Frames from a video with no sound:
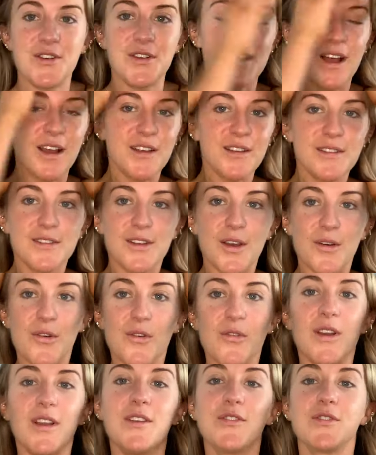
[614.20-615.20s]
is like so
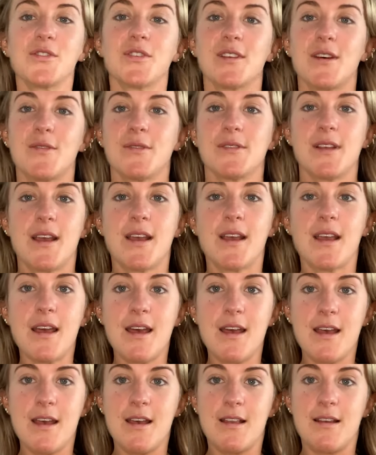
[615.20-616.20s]
cringe because I was like
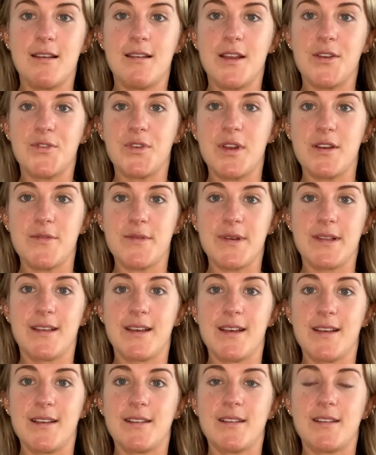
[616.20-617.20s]
literally doing
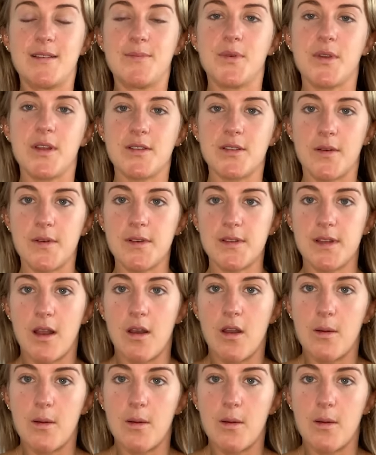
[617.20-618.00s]
this, but it's obviously a